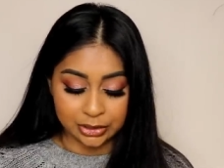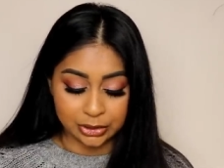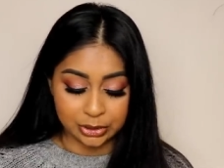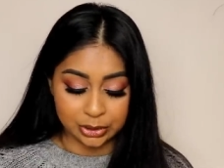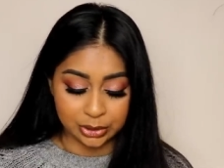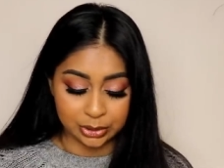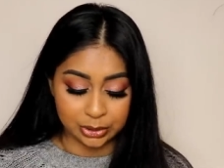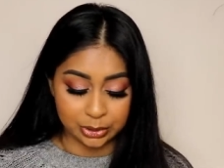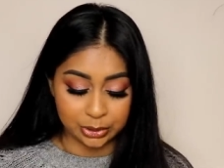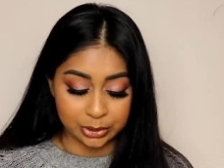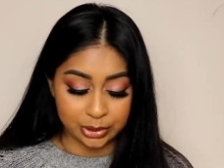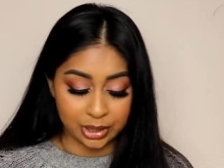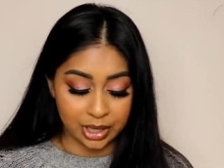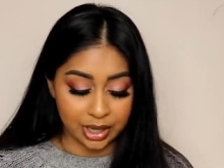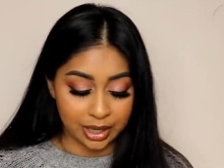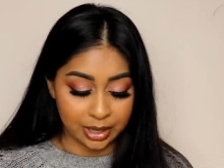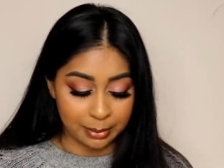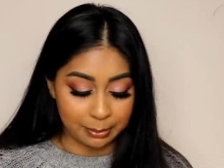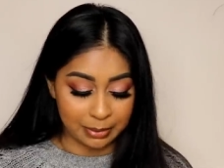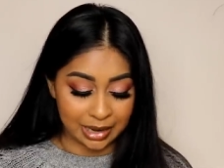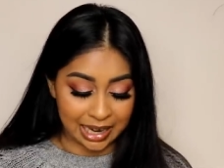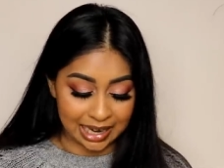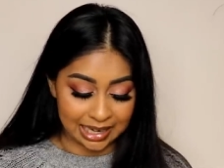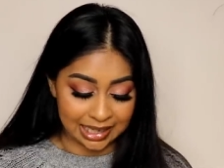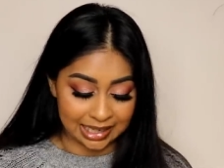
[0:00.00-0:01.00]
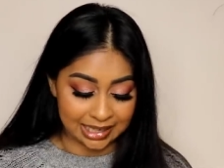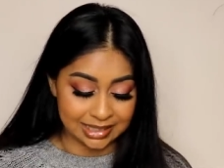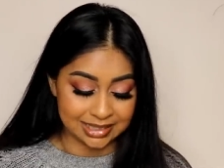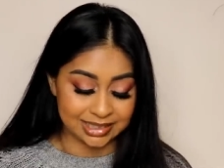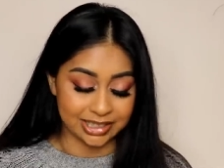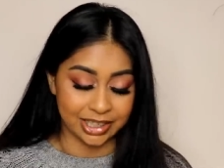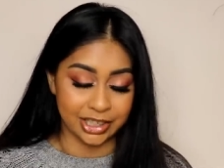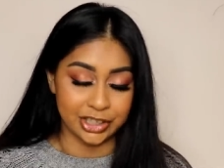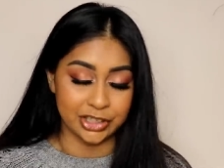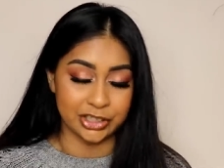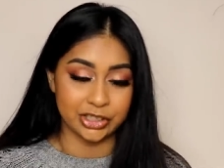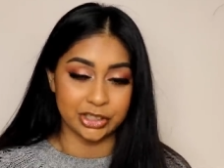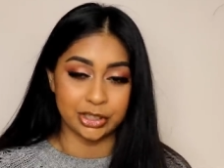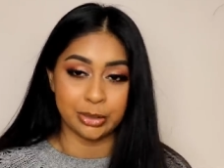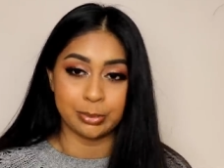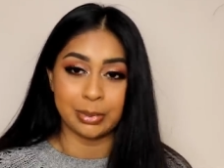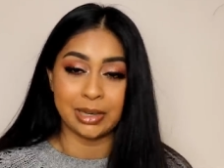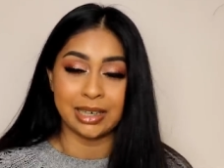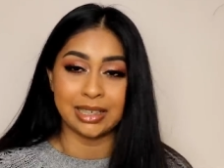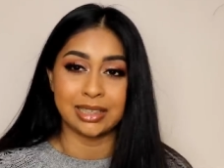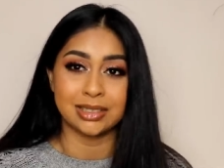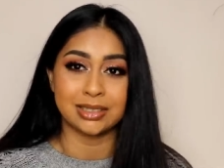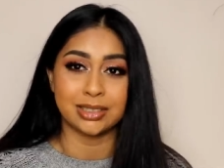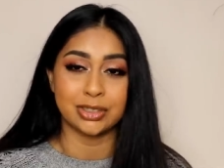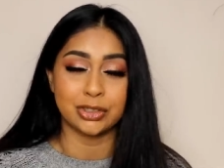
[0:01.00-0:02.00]
two palettes eyeshadow
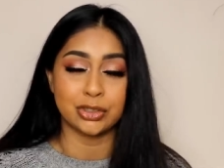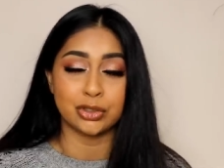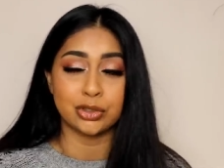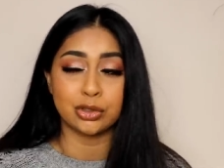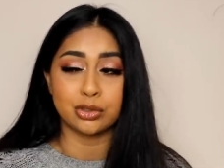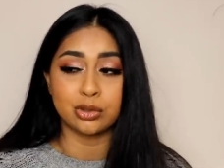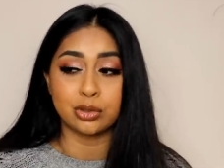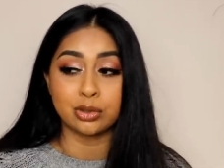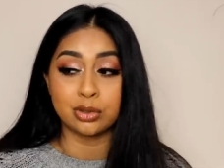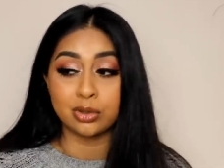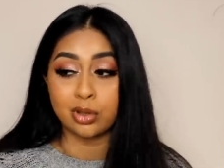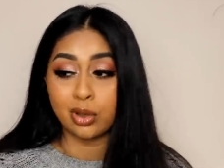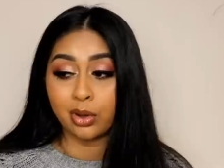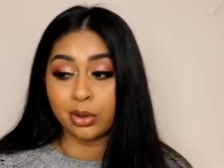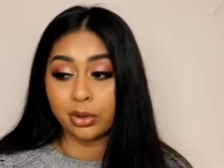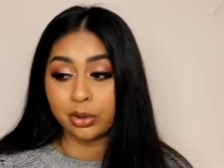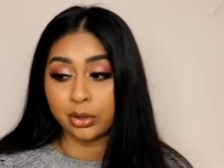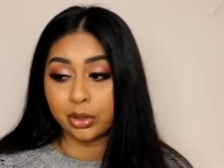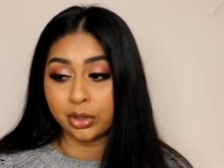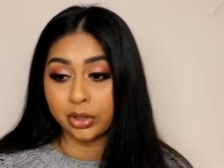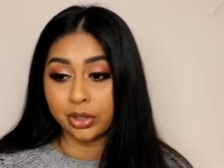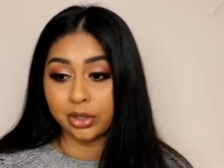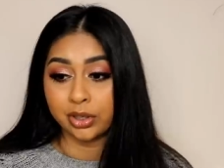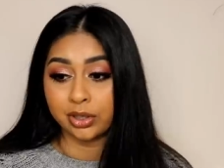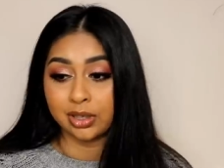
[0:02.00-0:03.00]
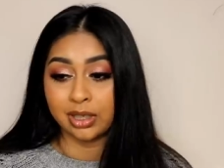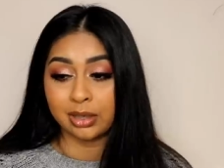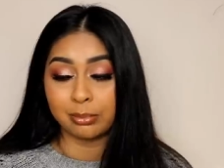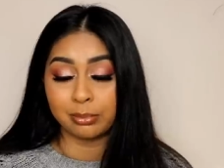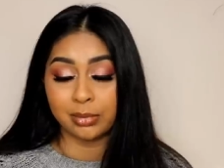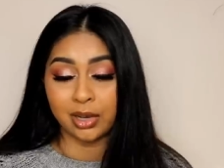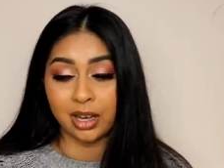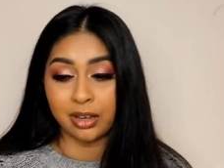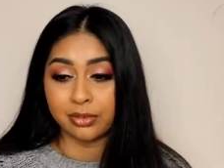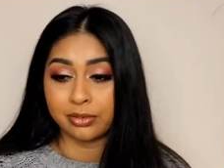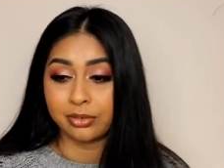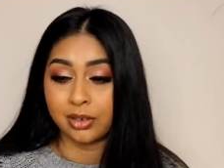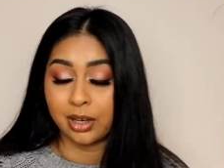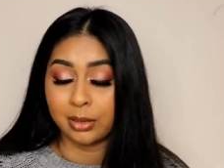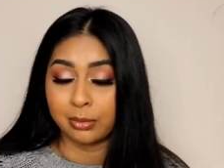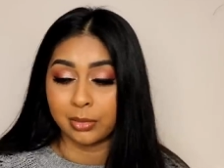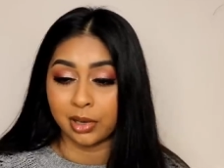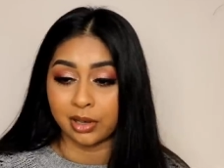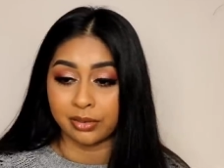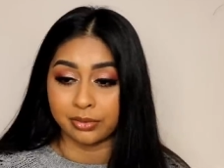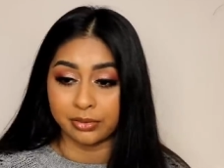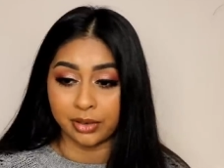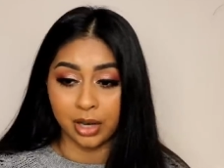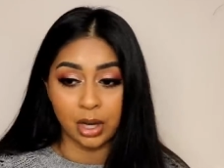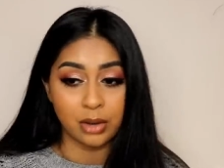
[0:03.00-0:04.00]
palettes are just so good and by far
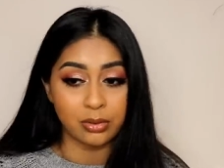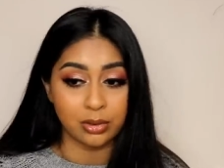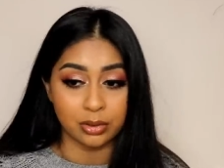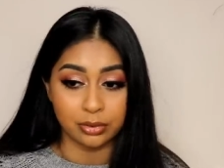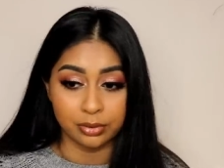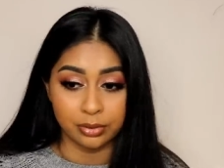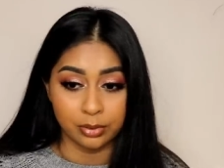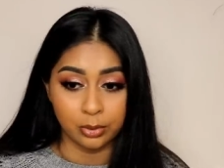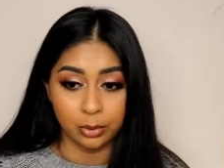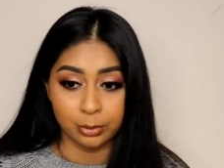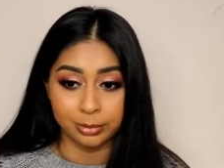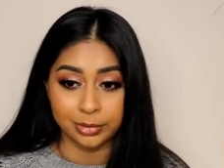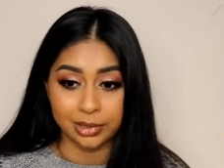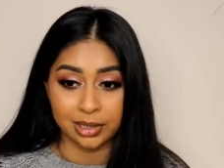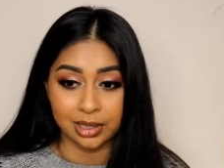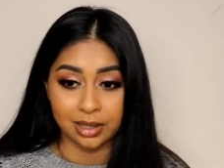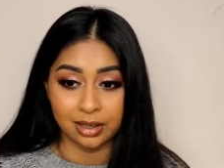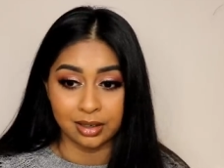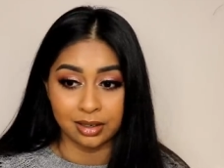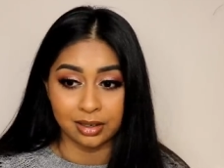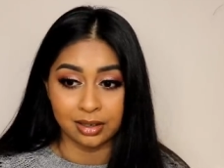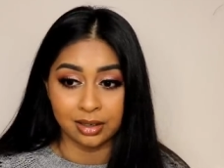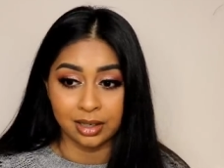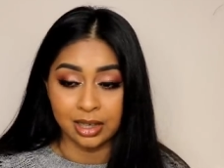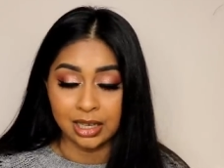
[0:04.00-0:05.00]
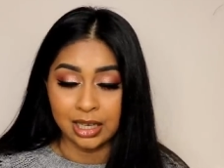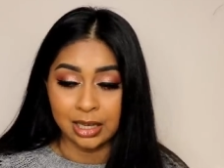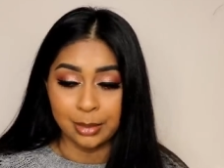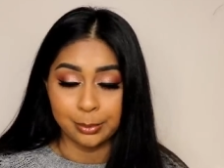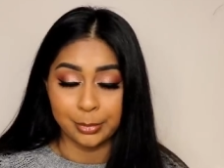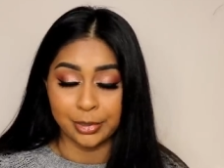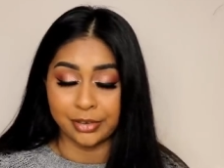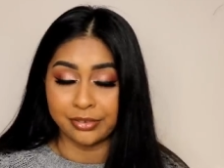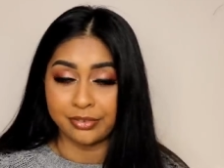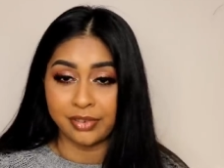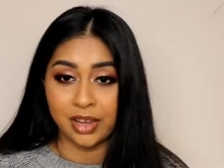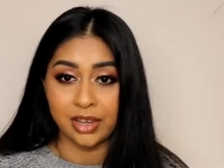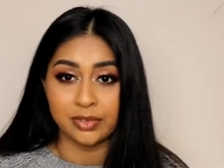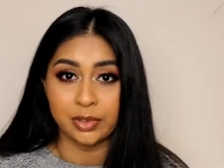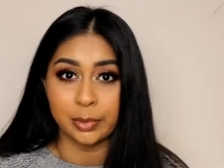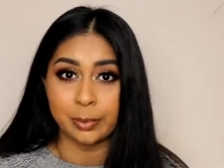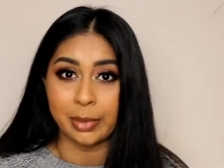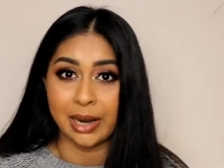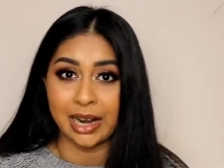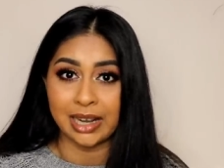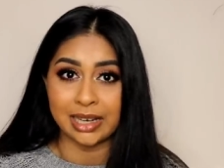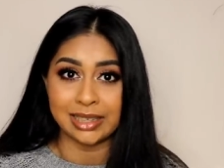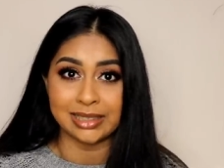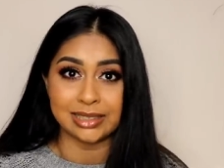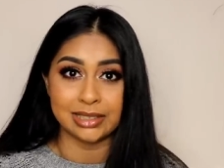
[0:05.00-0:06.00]
my favorite formula my
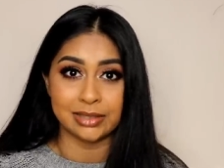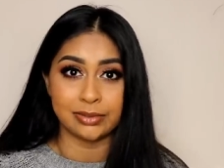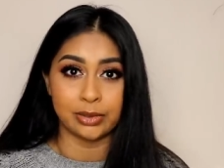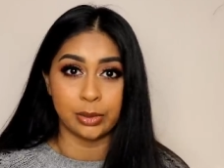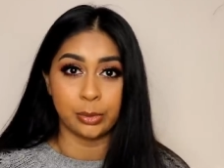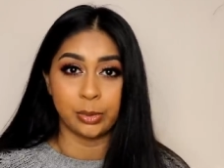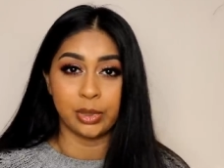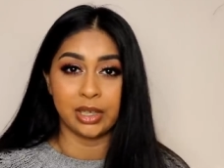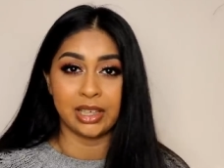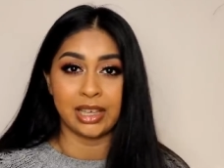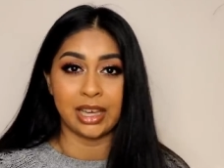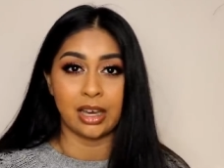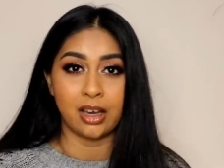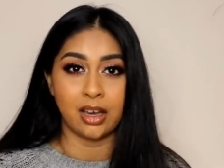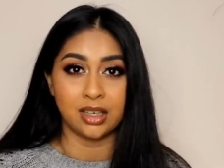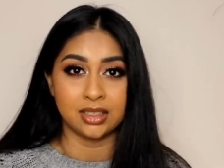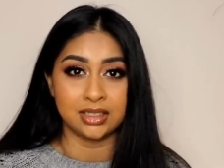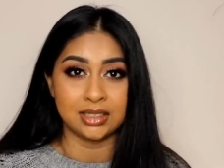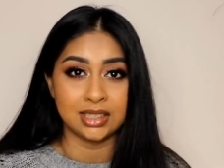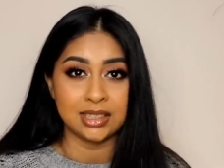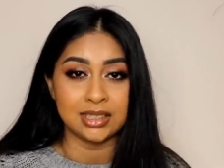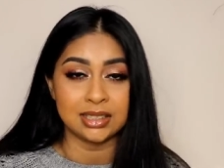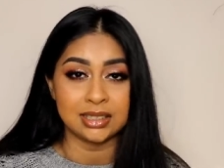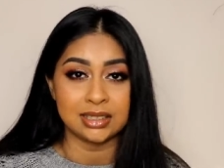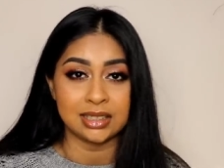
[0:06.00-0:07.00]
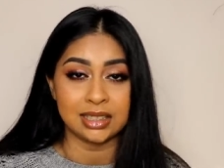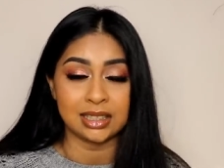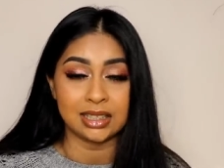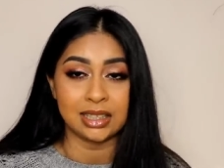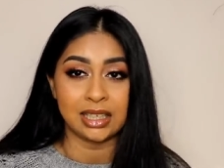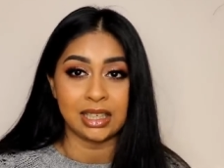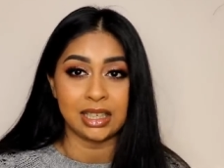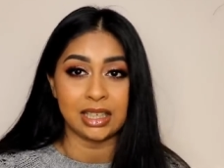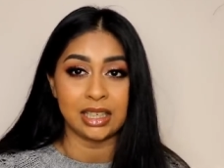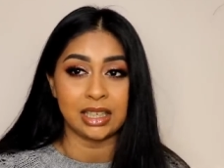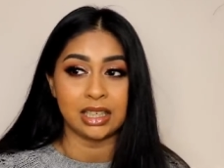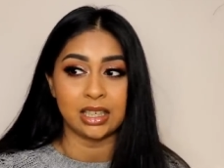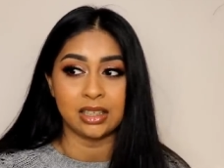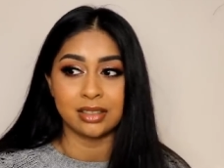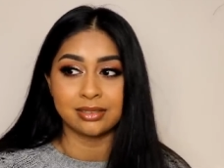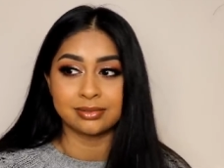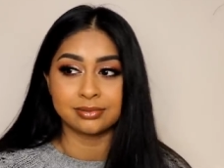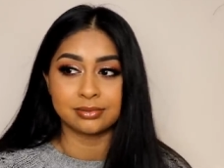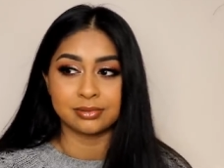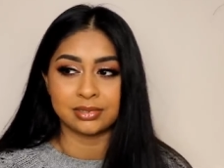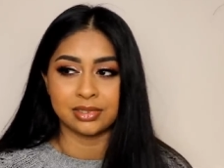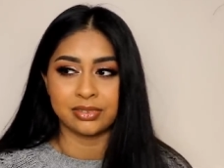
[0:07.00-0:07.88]
favorite palettes if i want to get artisticy